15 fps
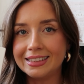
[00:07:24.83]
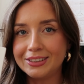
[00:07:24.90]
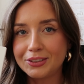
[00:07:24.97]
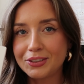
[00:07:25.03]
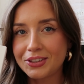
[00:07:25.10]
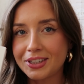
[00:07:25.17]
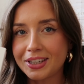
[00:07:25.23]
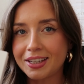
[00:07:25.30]

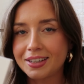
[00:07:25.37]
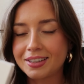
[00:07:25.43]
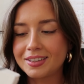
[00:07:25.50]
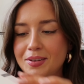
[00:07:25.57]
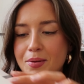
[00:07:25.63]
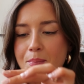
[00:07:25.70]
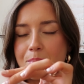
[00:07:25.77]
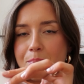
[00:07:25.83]
little
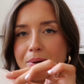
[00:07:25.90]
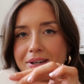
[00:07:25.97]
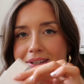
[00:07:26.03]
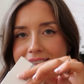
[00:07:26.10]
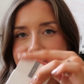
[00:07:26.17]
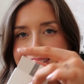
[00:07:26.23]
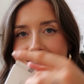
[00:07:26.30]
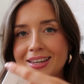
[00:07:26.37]
thing
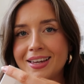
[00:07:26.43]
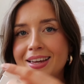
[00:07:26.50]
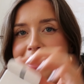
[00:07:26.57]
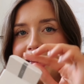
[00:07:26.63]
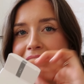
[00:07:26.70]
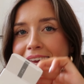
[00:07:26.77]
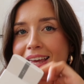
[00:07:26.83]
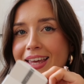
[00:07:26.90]
but
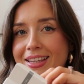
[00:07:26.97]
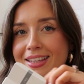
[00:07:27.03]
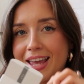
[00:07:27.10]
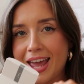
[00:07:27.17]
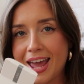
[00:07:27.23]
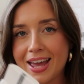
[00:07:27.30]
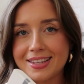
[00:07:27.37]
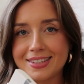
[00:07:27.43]
it
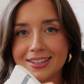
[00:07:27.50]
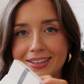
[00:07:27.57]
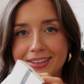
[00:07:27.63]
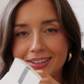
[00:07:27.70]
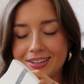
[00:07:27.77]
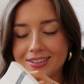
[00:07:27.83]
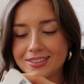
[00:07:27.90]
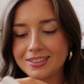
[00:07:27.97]
has a
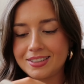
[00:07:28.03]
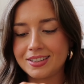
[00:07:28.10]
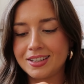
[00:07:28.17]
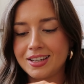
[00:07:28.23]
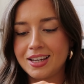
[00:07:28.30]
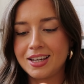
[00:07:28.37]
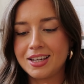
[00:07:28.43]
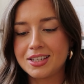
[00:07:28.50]
lot
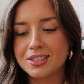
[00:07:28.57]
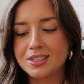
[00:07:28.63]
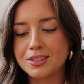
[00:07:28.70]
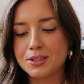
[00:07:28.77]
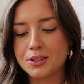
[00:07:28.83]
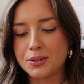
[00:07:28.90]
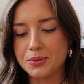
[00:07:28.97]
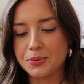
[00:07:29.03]

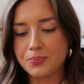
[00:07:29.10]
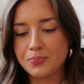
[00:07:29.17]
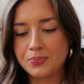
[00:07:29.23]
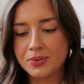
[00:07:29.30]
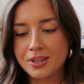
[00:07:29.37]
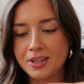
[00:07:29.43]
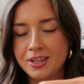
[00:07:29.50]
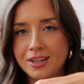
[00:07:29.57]
so
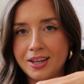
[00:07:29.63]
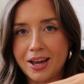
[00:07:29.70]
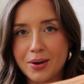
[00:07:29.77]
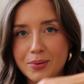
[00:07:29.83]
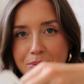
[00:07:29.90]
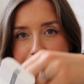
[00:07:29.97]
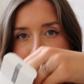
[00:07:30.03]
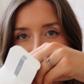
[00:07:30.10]

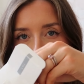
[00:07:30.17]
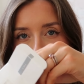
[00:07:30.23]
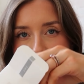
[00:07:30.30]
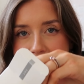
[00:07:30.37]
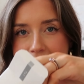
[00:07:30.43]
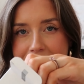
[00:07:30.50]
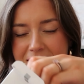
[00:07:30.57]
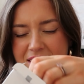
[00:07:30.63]
I will
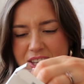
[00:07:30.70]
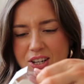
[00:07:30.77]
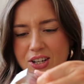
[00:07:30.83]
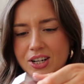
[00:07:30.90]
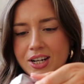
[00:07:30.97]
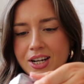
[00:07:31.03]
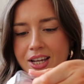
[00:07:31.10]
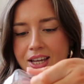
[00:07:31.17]
unpack it
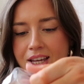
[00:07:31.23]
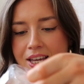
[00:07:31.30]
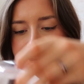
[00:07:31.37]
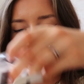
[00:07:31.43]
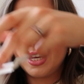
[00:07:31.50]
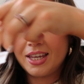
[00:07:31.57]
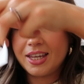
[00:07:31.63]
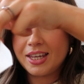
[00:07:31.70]
here
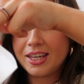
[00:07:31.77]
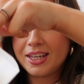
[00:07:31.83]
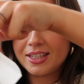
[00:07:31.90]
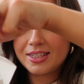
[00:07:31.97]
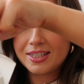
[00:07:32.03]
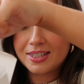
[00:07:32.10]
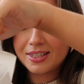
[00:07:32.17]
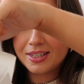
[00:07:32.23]

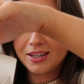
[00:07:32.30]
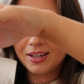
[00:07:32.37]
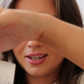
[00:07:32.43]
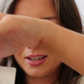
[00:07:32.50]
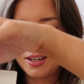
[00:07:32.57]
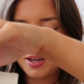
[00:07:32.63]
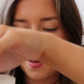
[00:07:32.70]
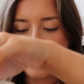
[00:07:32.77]
it's
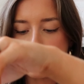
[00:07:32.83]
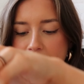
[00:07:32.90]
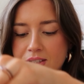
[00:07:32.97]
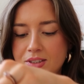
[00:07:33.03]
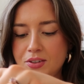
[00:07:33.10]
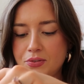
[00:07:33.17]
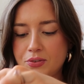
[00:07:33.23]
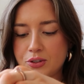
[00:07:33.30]
a
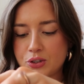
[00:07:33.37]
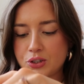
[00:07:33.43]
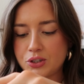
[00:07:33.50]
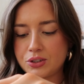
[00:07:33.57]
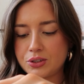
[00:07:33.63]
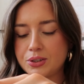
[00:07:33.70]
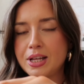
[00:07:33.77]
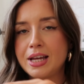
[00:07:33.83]

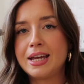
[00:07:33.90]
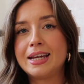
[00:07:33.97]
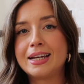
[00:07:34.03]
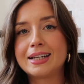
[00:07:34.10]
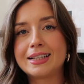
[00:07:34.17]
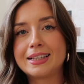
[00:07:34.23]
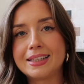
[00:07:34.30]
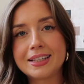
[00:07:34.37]
multifunctional
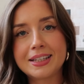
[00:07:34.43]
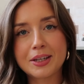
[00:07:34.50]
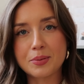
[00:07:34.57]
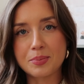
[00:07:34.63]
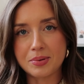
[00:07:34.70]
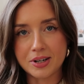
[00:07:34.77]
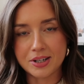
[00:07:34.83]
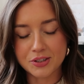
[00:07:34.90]

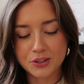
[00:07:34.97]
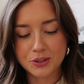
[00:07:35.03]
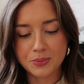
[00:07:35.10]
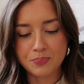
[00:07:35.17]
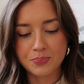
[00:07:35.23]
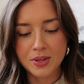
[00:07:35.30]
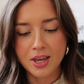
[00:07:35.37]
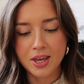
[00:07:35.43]
cleaning brush